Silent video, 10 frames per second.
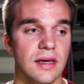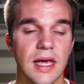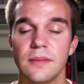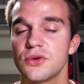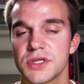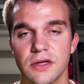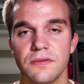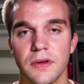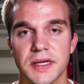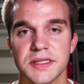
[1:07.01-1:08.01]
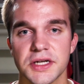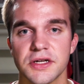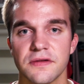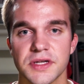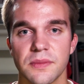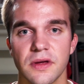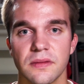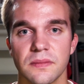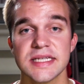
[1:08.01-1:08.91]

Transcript: came to a sudden realization of something.